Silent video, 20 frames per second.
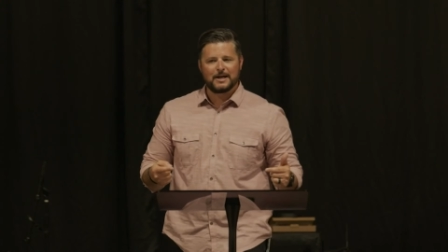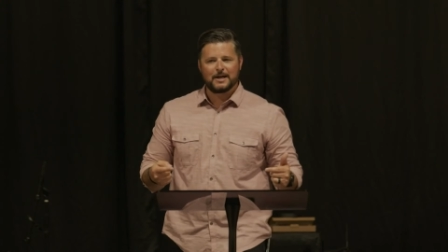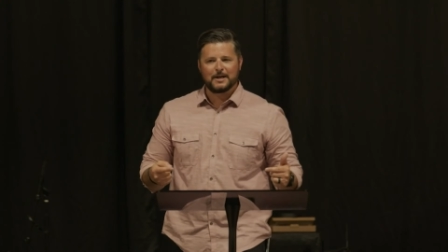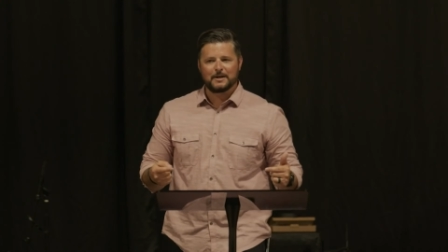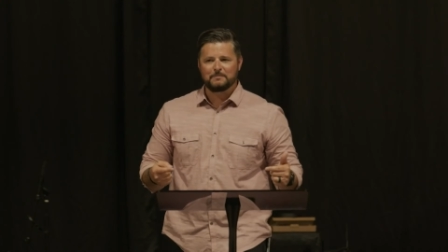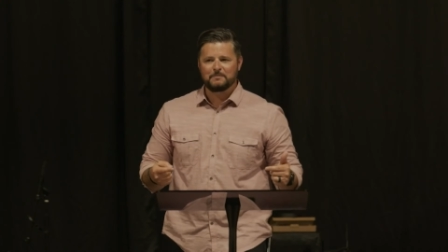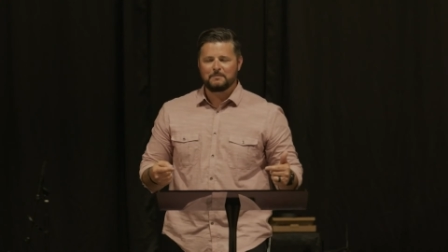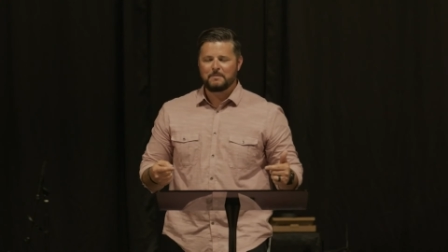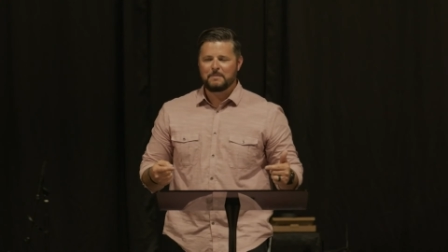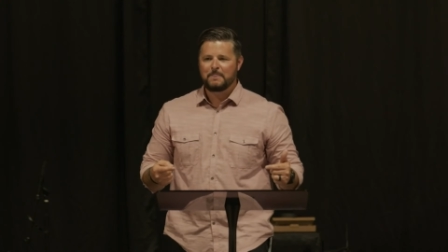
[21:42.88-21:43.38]

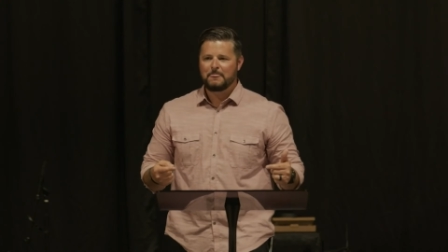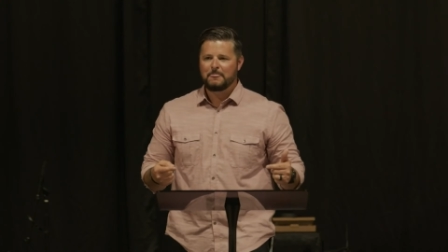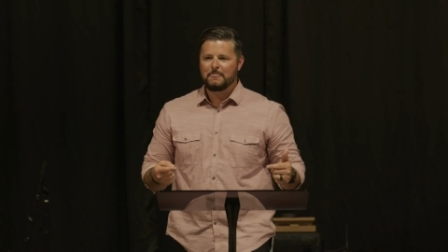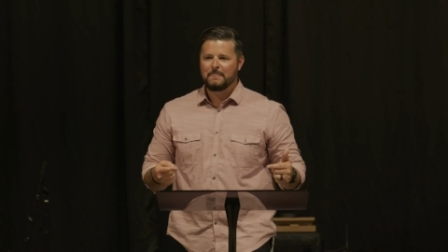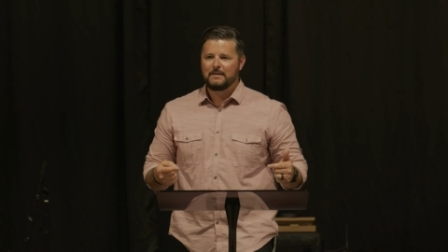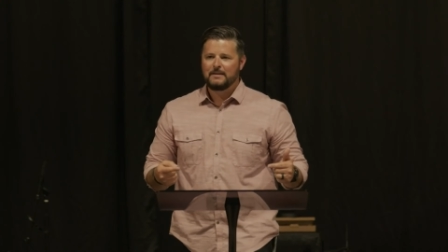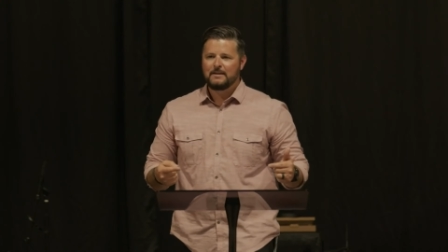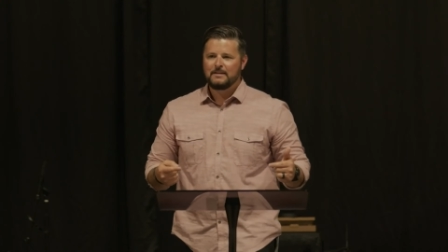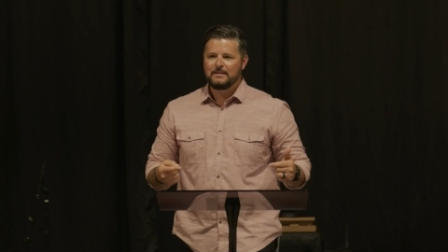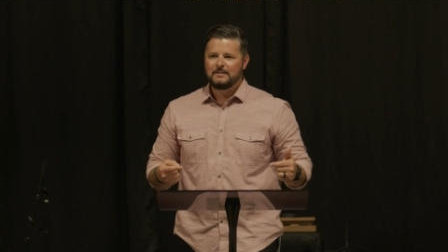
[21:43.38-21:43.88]
time.
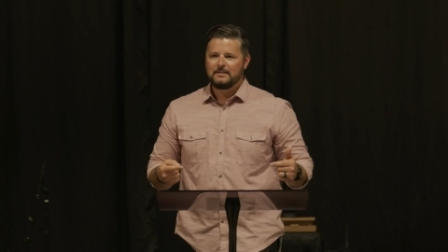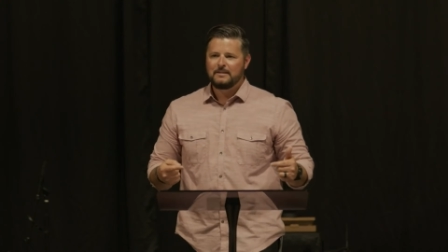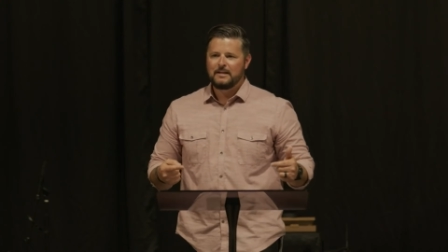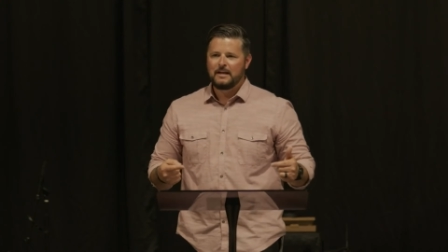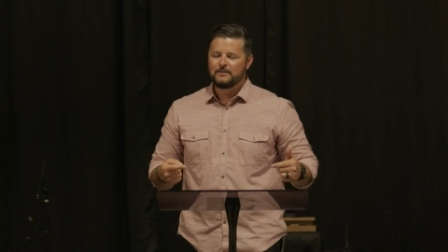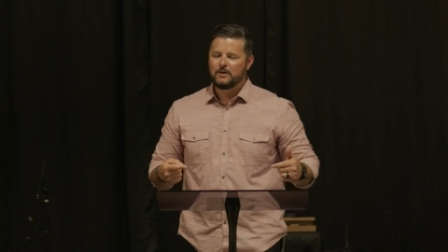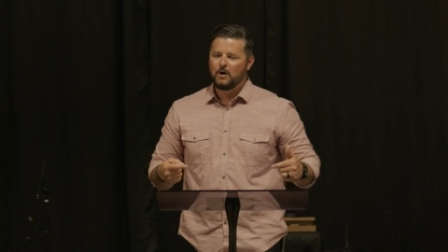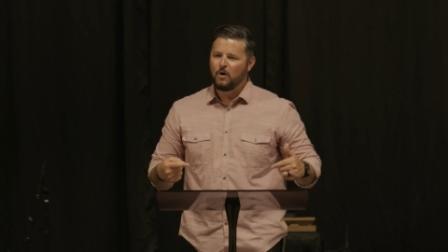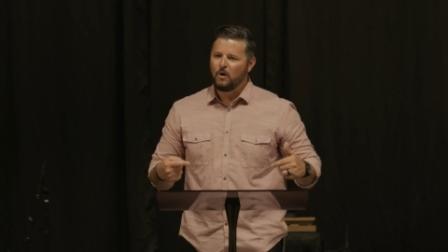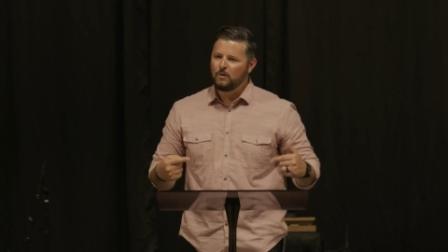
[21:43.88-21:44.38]

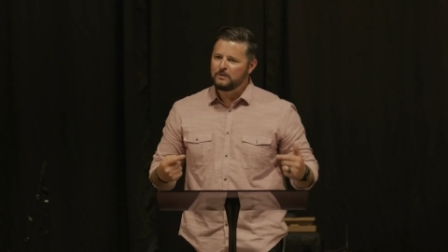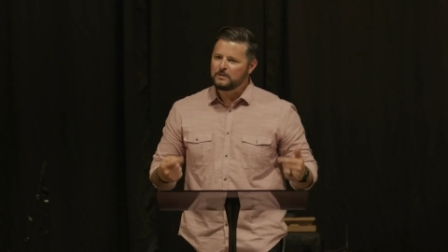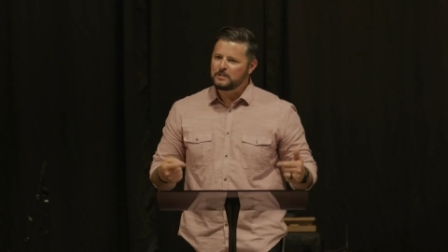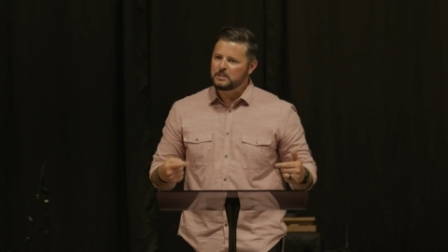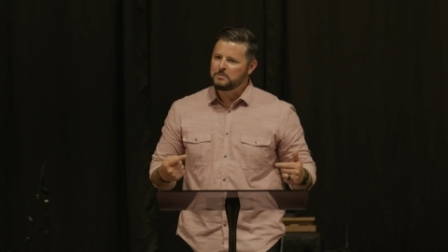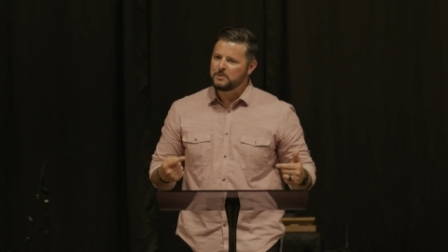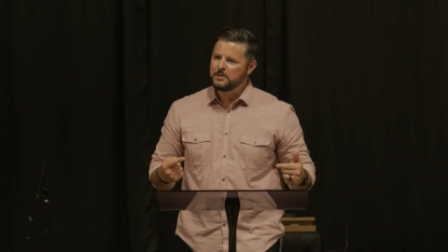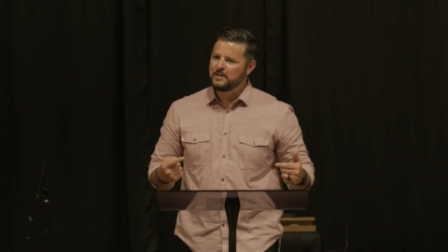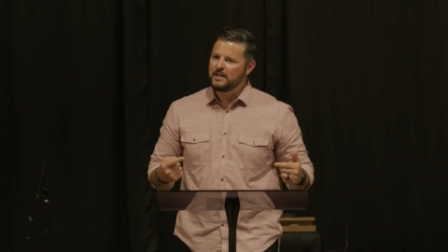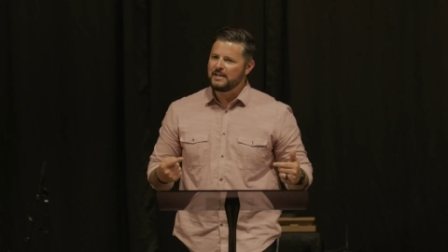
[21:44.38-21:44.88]
And the
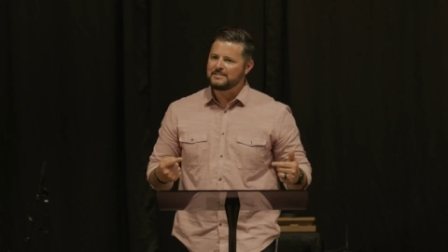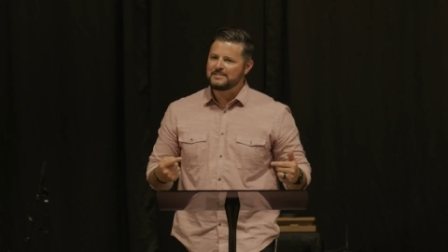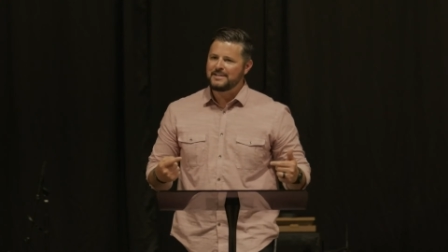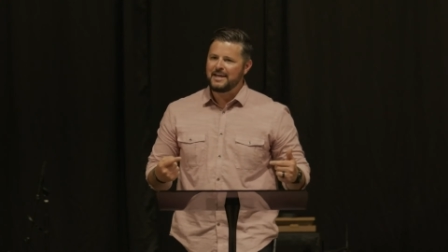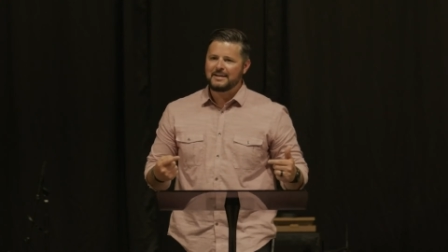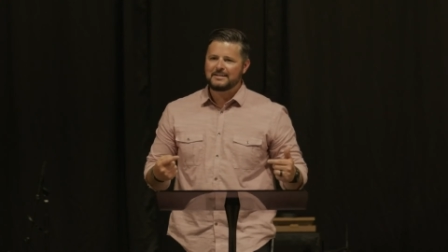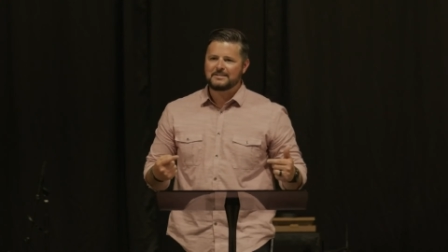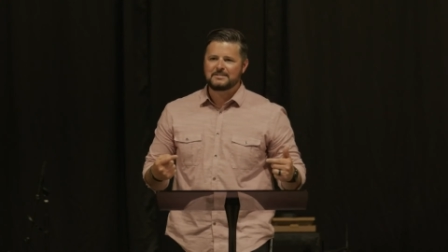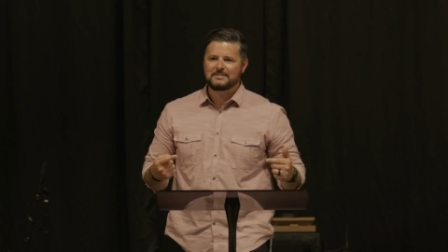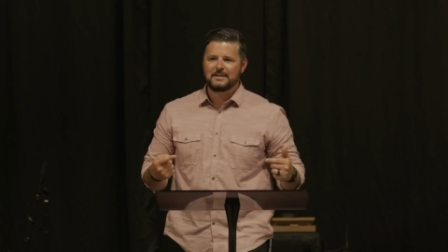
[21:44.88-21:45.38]
Holy Spirit
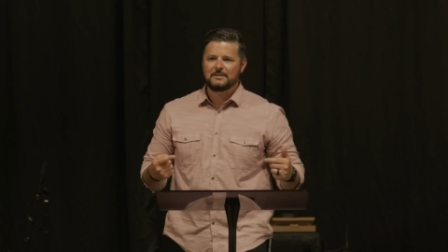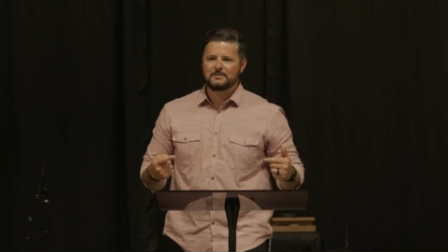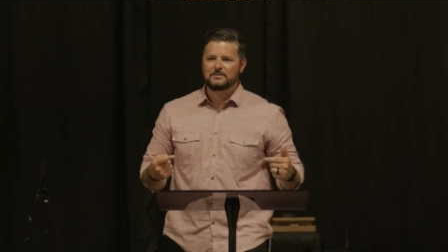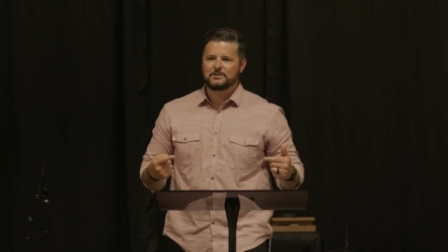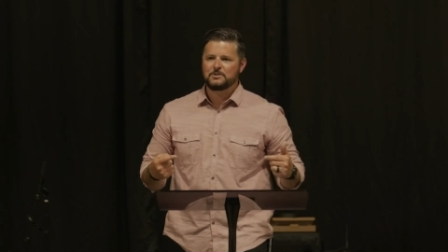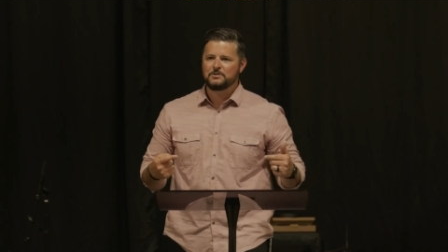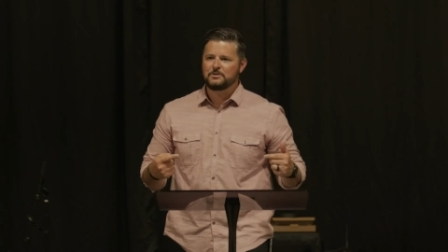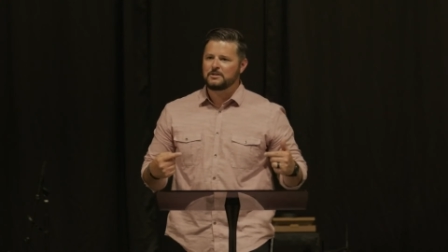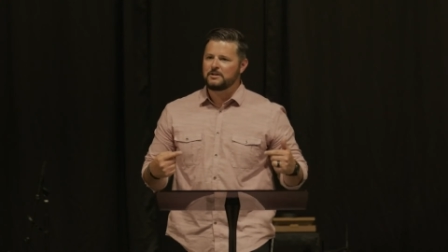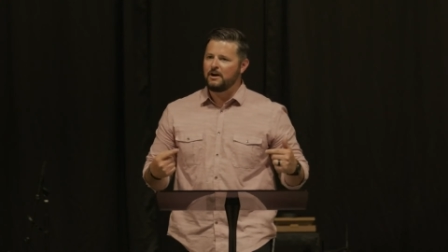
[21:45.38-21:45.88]
has
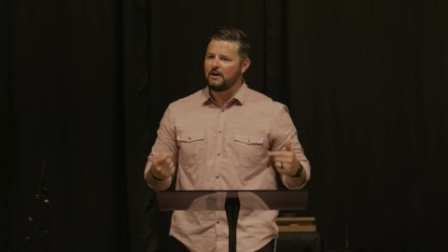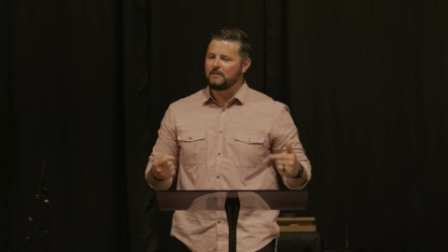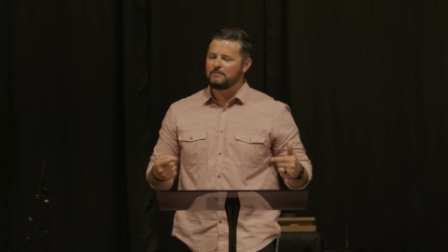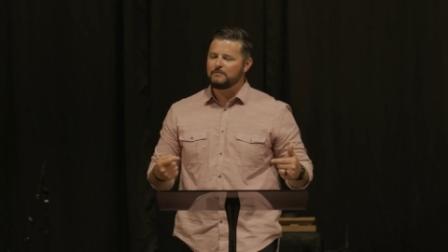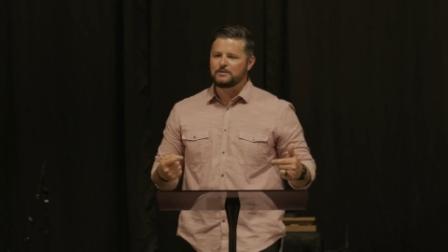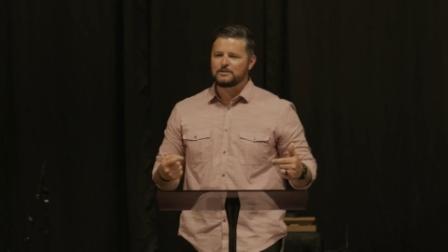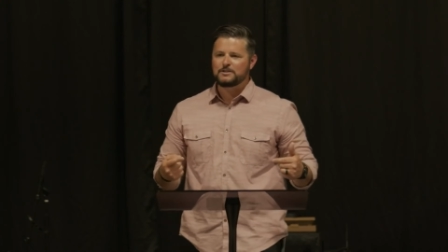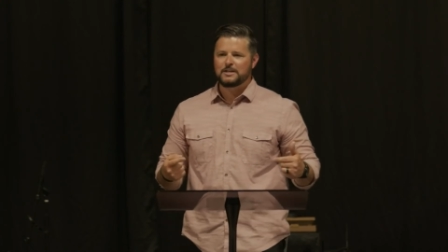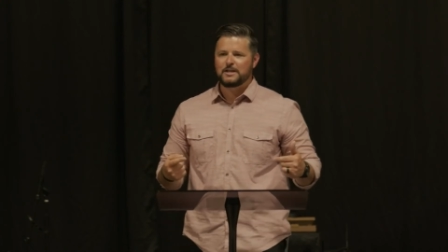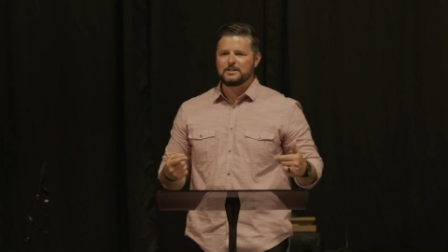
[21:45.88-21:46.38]
access to a
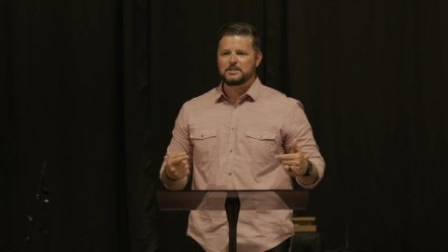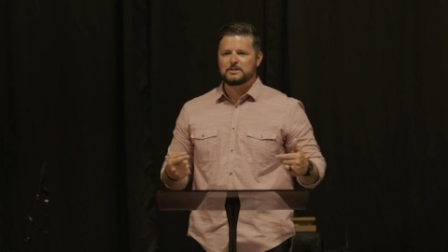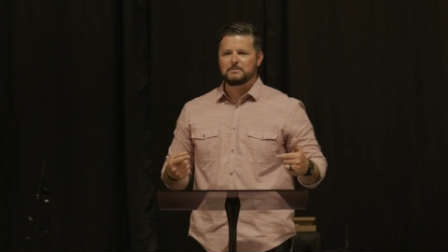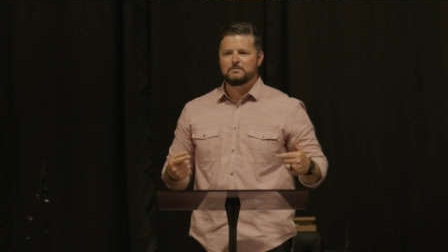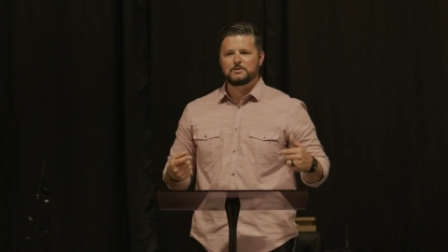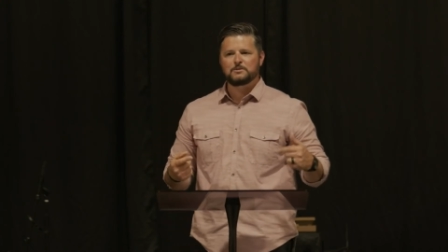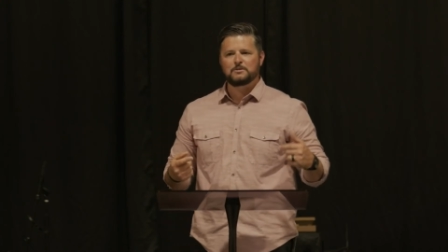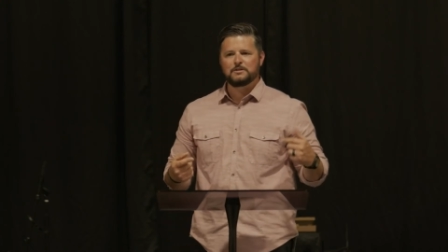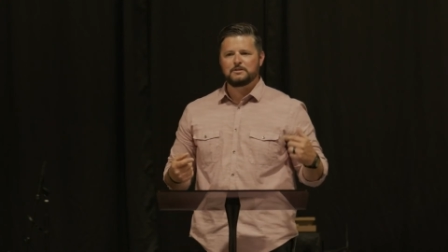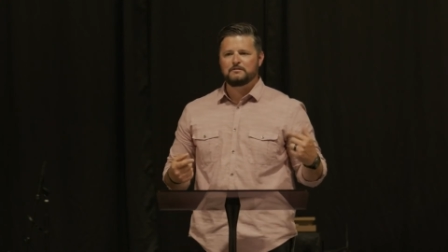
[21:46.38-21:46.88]

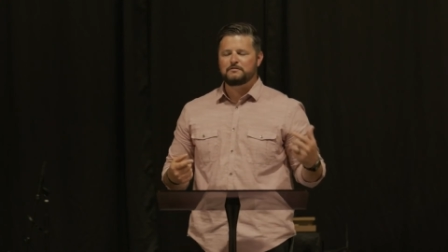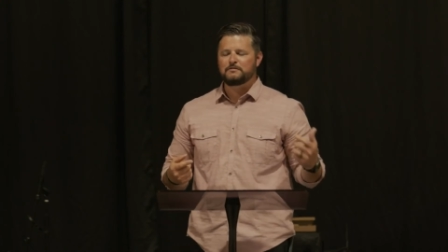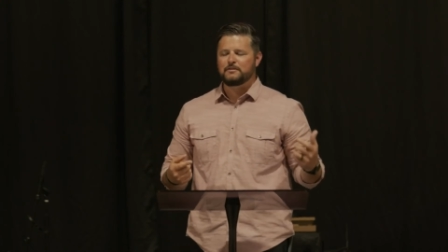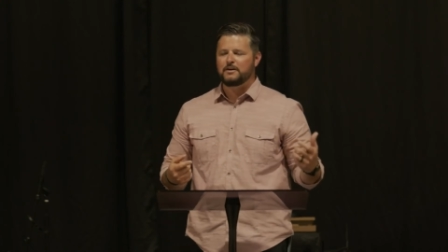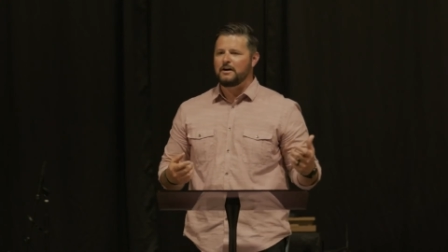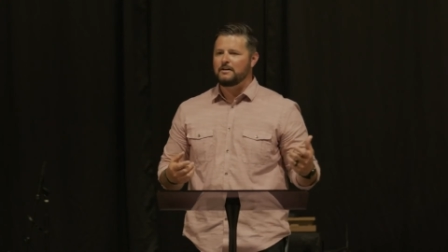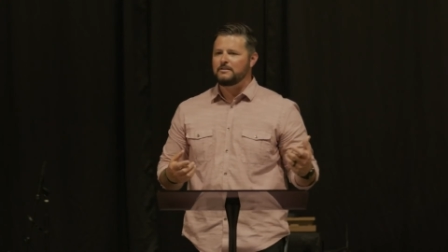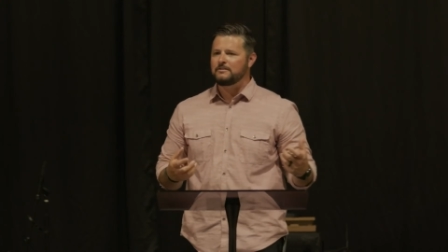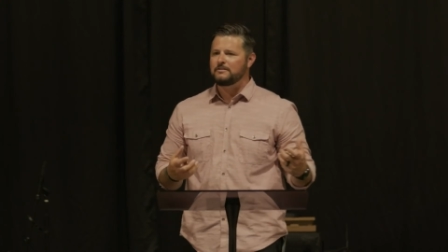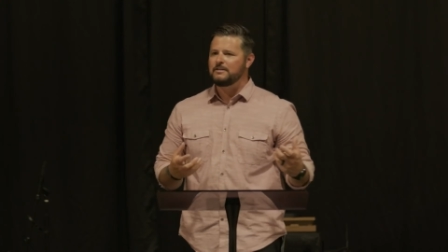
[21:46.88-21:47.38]
conversation between the
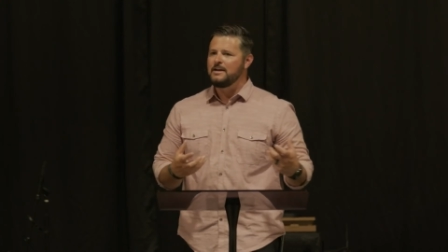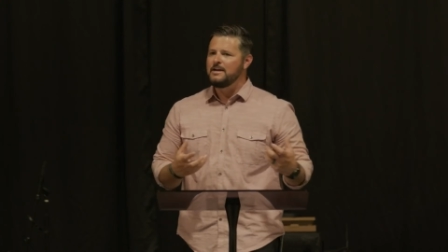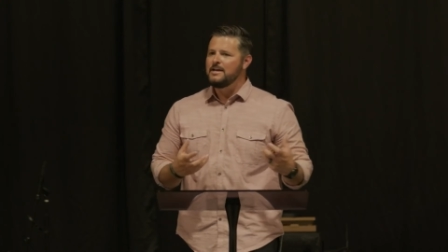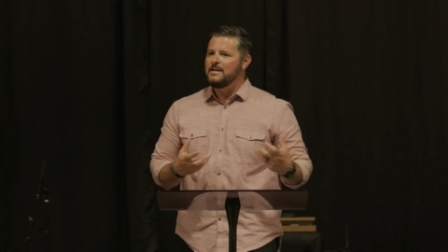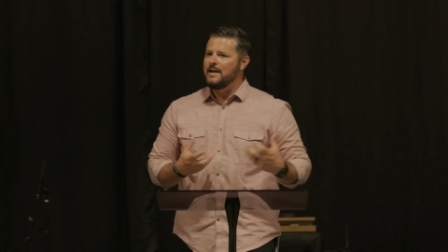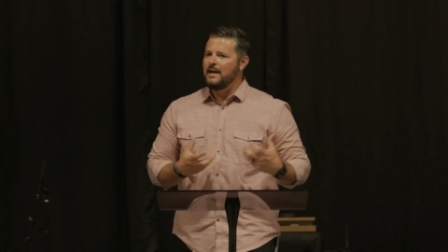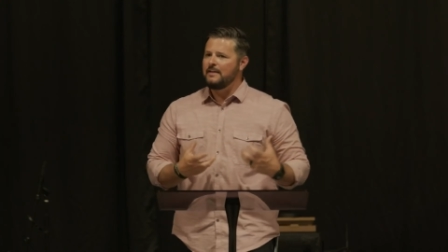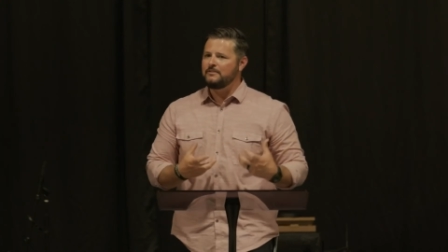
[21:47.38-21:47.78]
Father